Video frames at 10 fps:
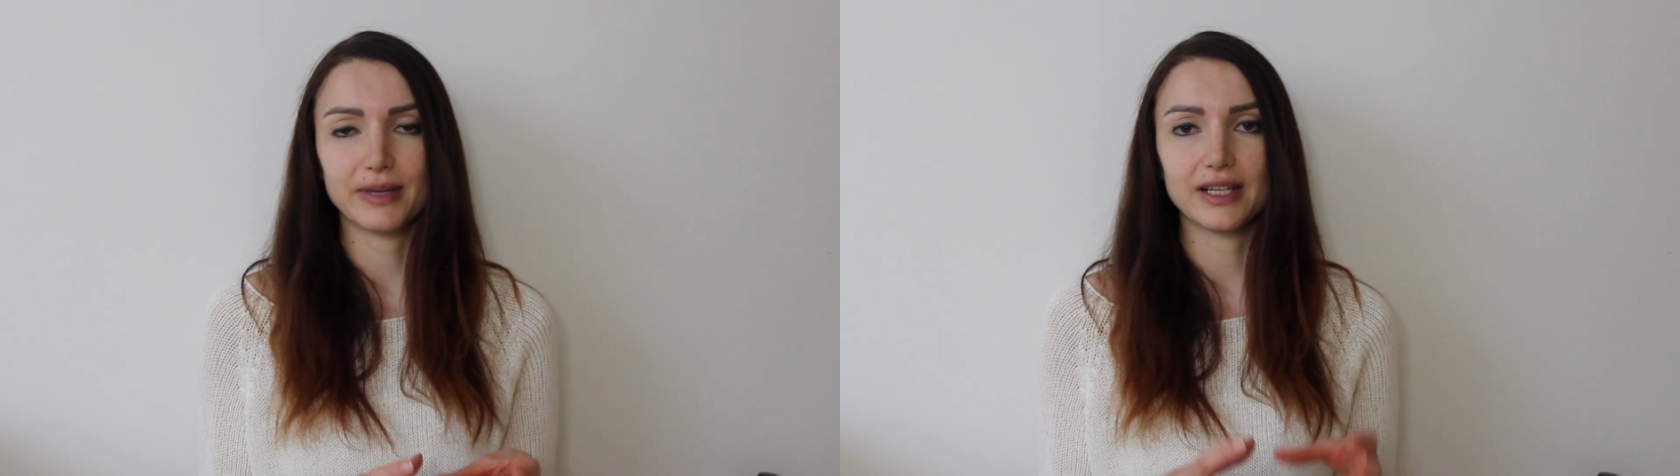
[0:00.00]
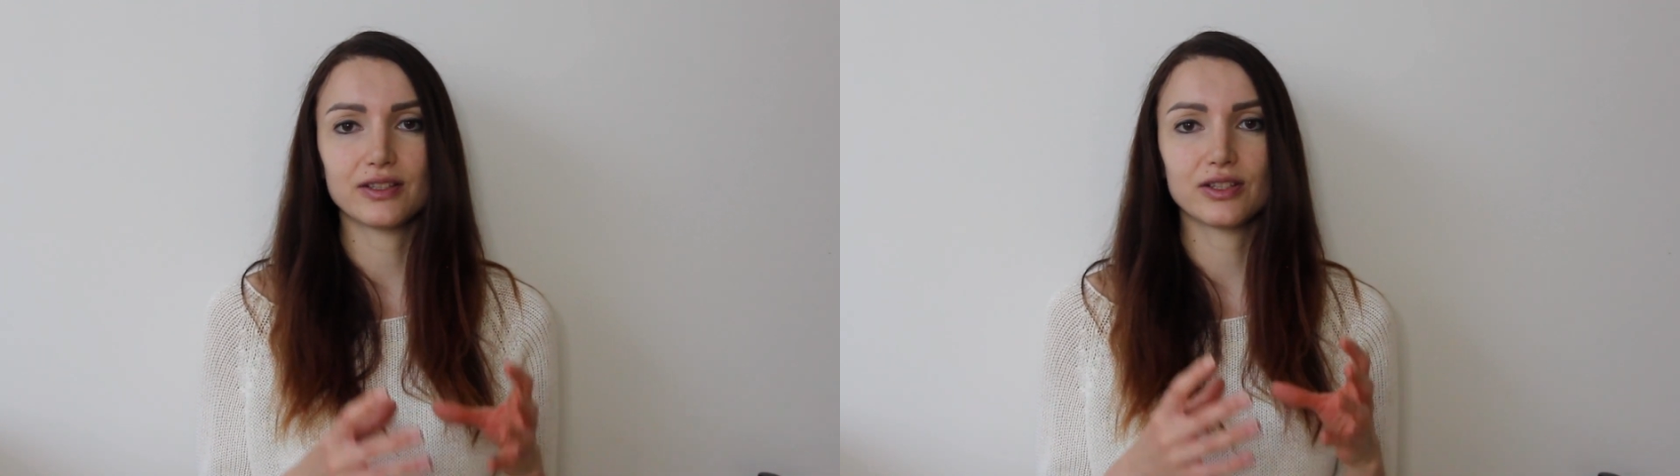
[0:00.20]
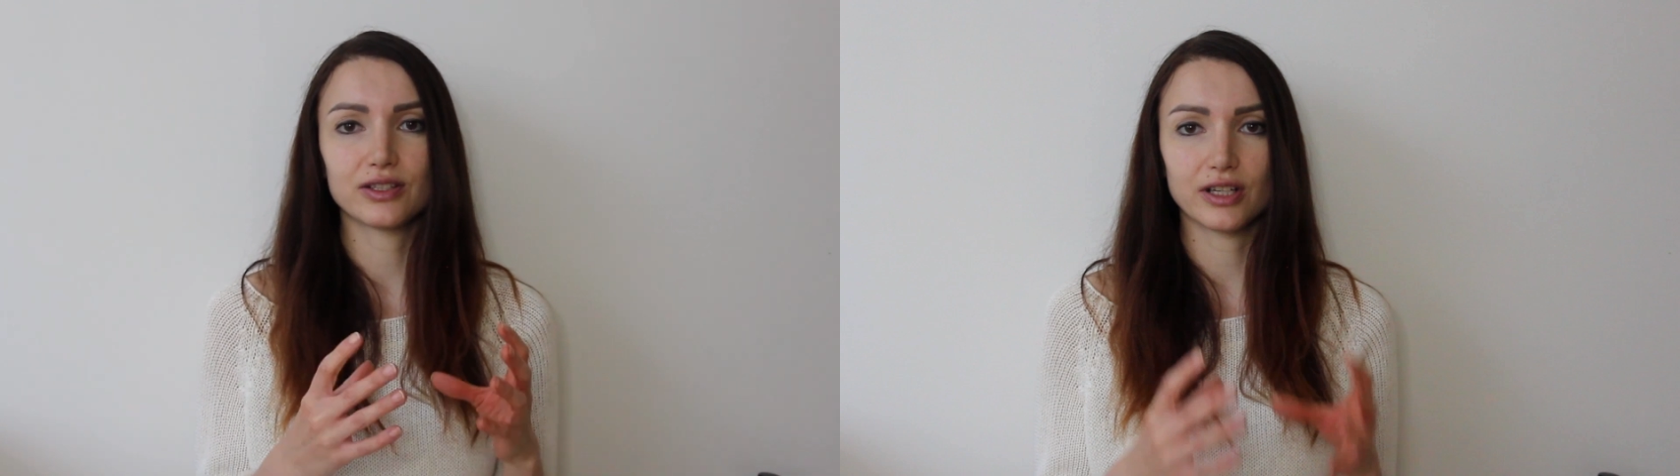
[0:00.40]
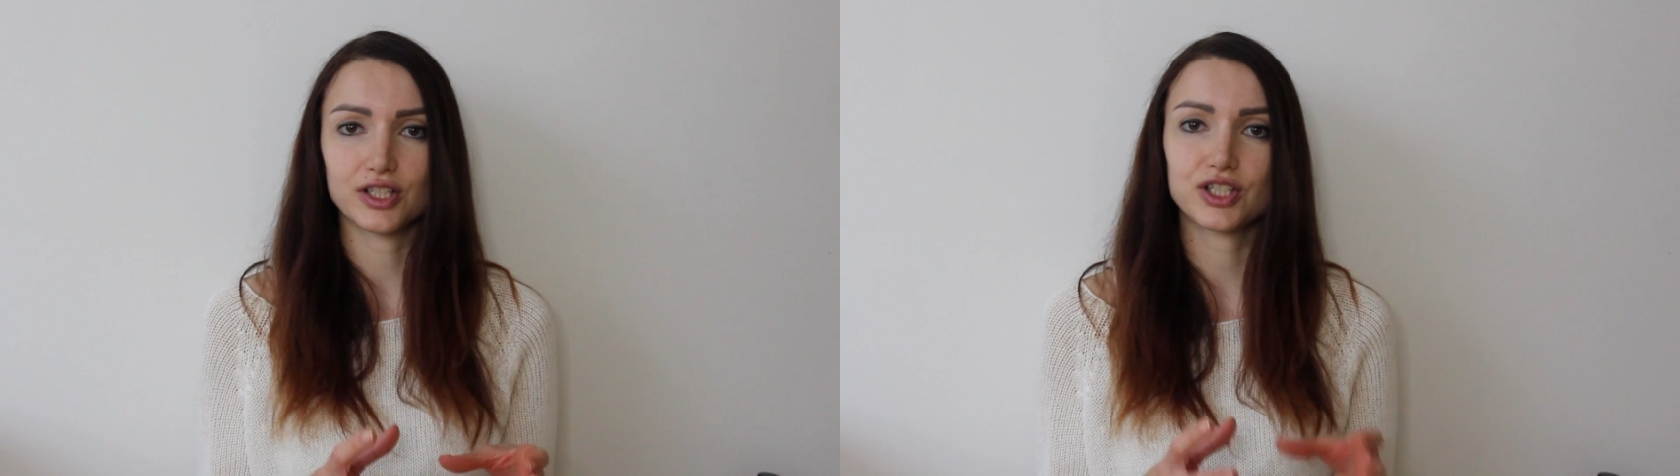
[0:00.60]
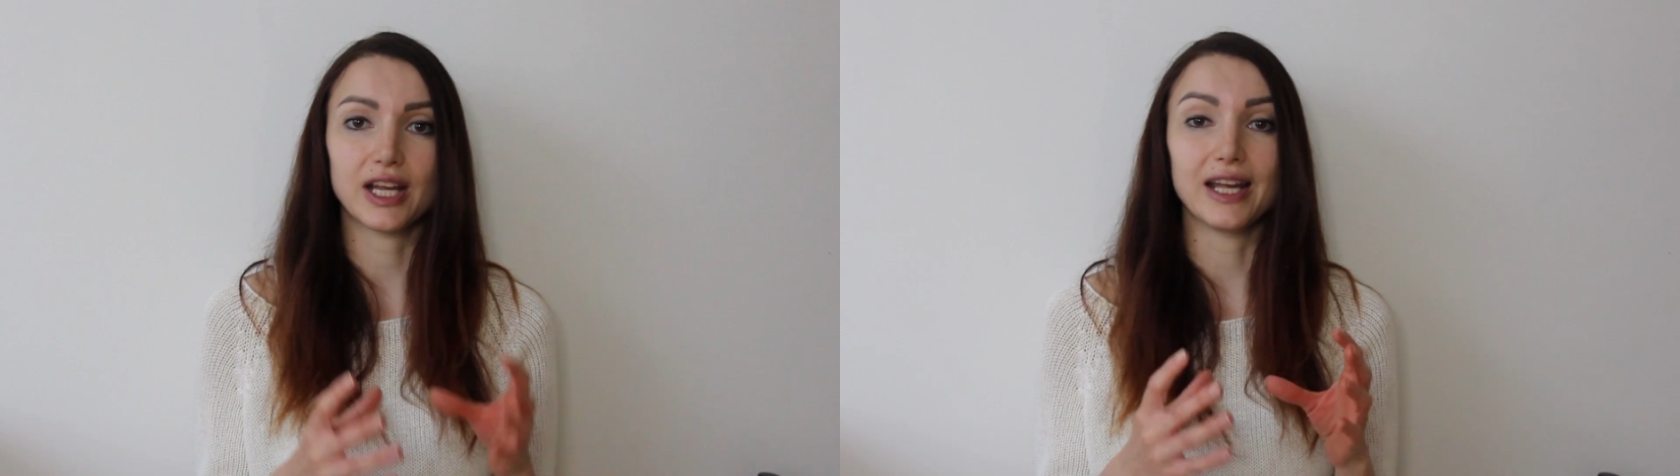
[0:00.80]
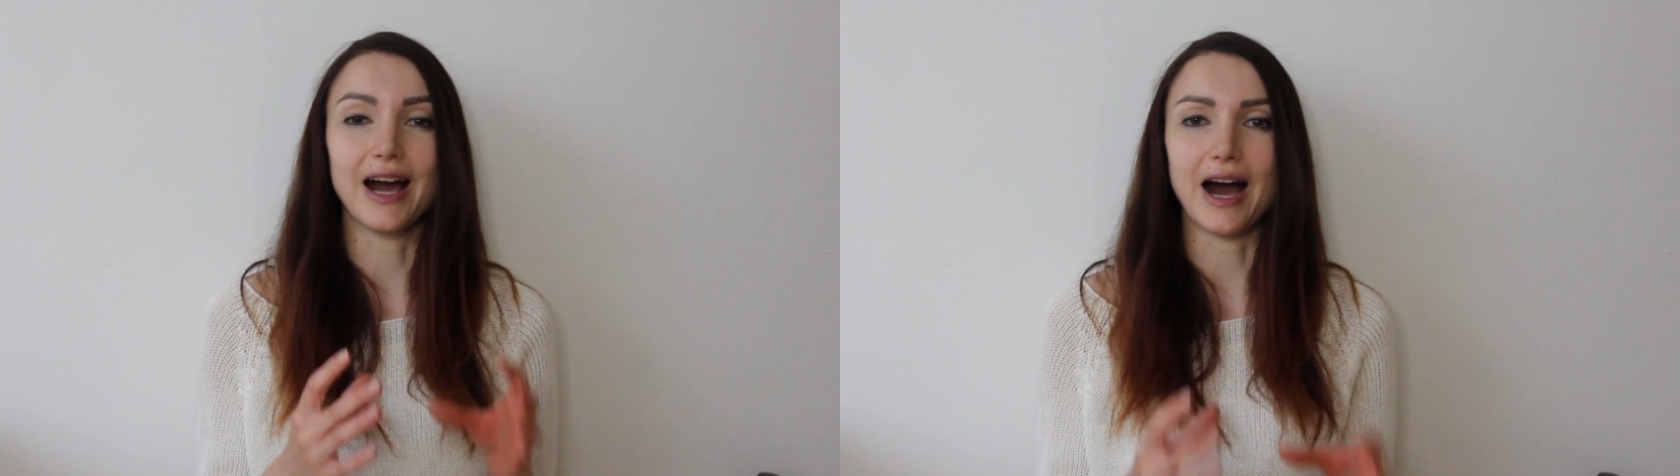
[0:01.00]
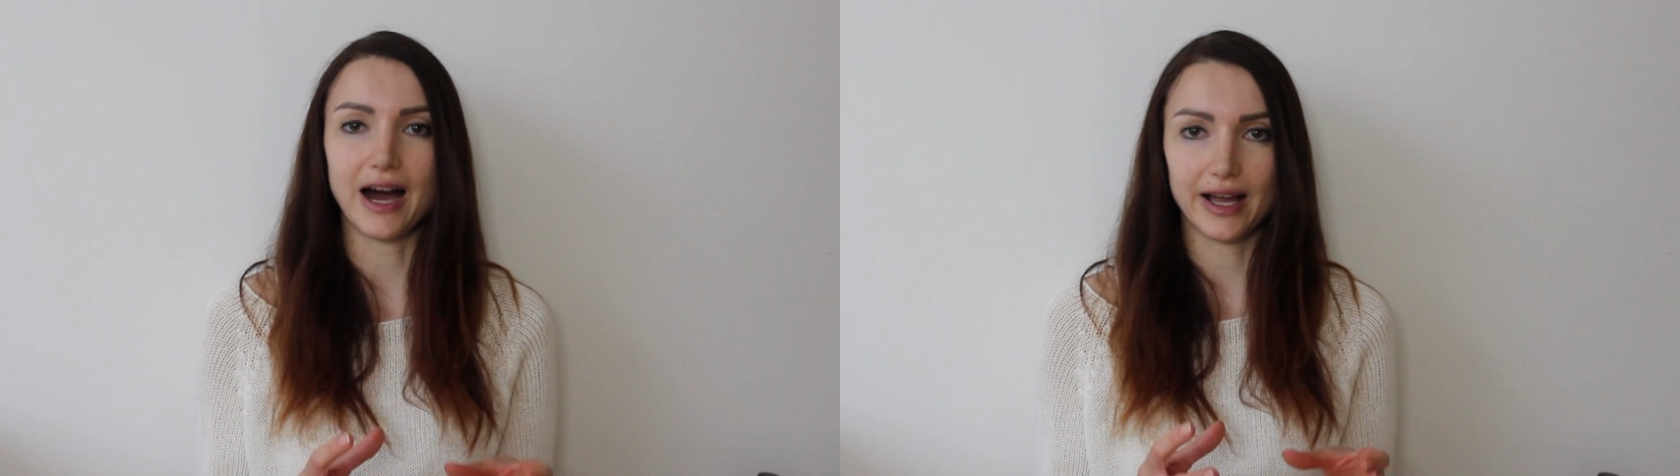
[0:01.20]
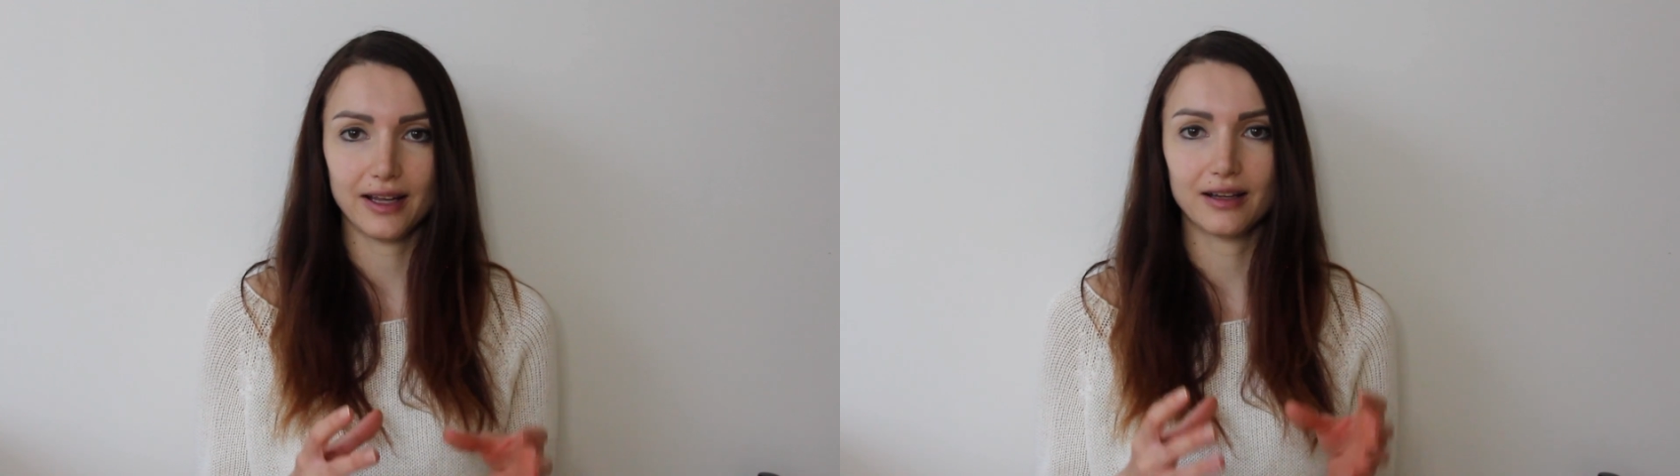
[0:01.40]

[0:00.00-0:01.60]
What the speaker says: made such a high